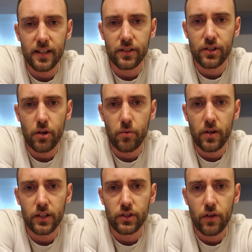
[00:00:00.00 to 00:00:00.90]
and so
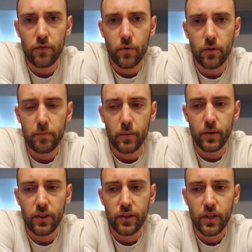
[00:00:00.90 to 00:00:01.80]
on and so forth, but
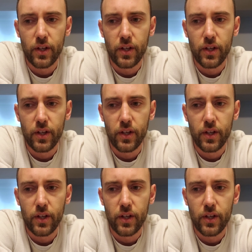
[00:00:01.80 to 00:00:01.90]
with